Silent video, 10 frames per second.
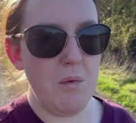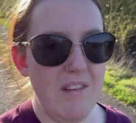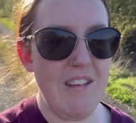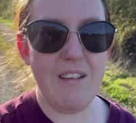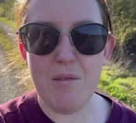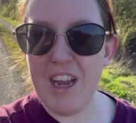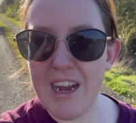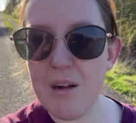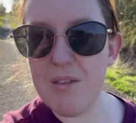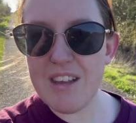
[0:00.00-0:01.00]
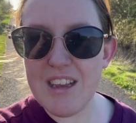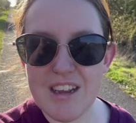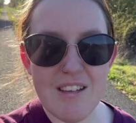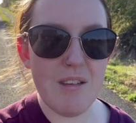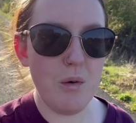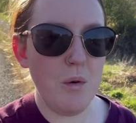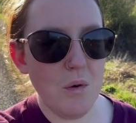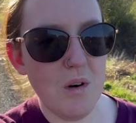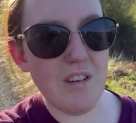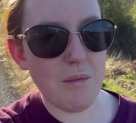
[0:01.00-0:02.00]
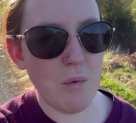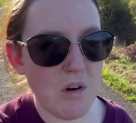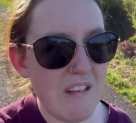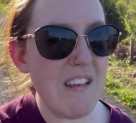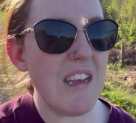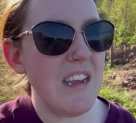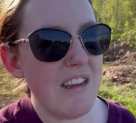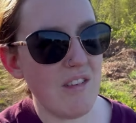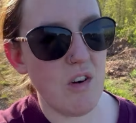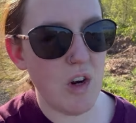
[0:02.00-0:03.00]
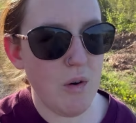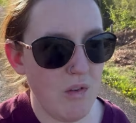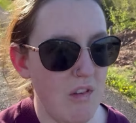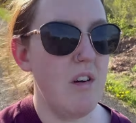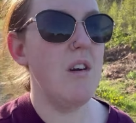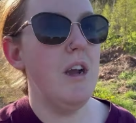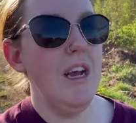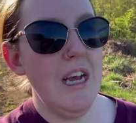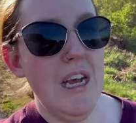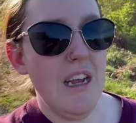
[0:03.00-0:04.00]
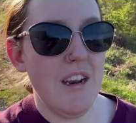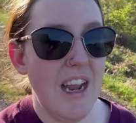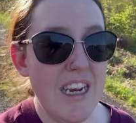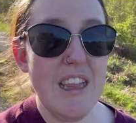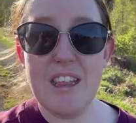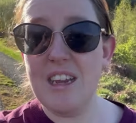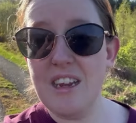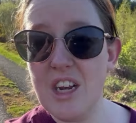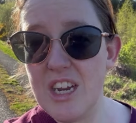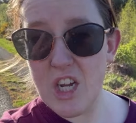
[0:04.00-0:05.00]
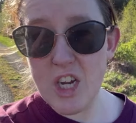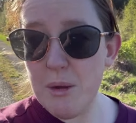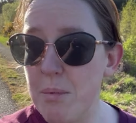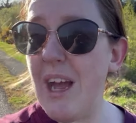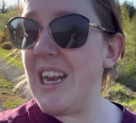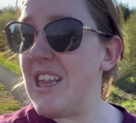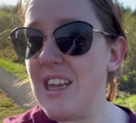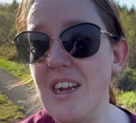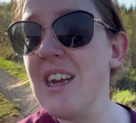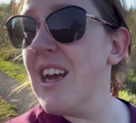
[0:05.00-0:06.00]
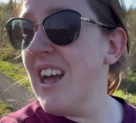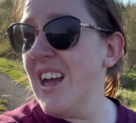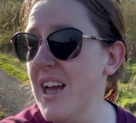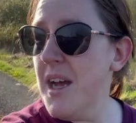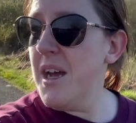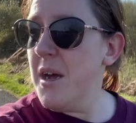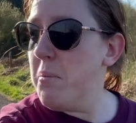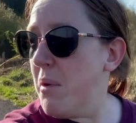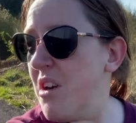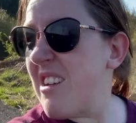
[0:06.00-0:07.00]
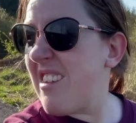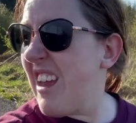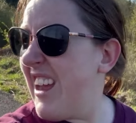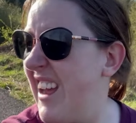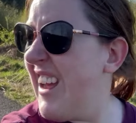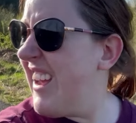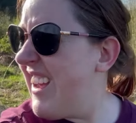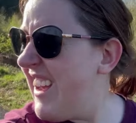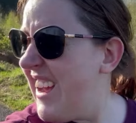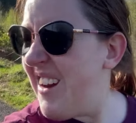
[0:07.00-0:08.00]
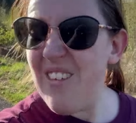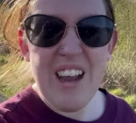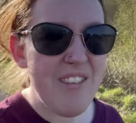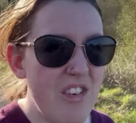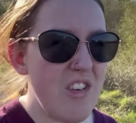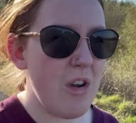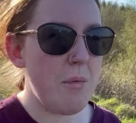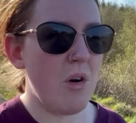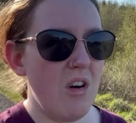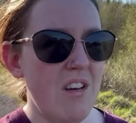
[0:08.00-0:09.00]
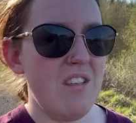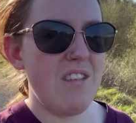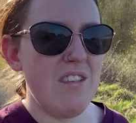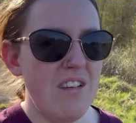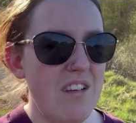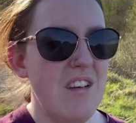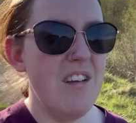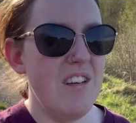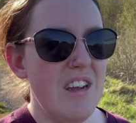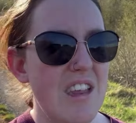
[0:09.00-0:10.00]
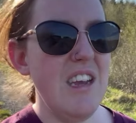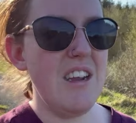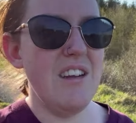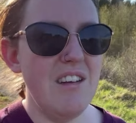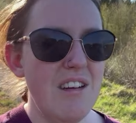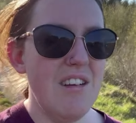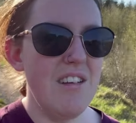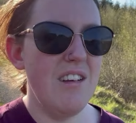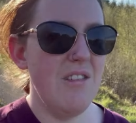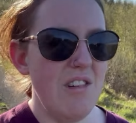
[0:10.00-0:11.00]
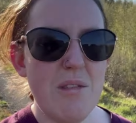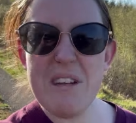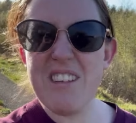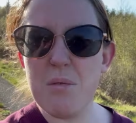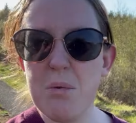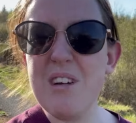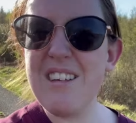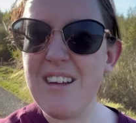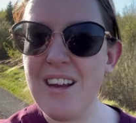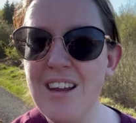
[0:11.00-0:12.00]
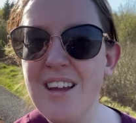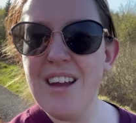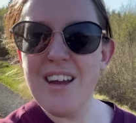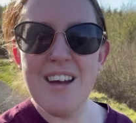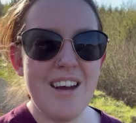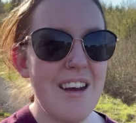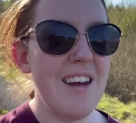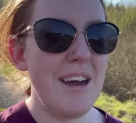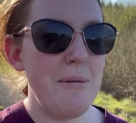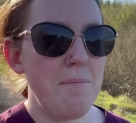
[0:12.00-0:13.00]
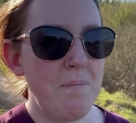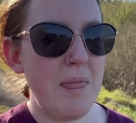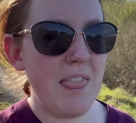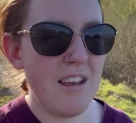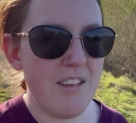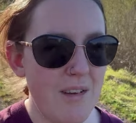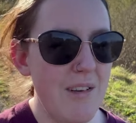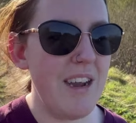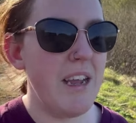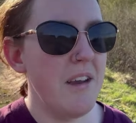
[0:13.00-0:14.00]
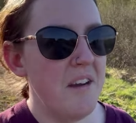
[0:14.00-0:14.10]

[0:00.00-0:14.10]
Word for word: would see some cowsies or some horses or goats or anything, sheep, anything. But we happened to come across a thing, which is a bit disappointing. Um, so anyway,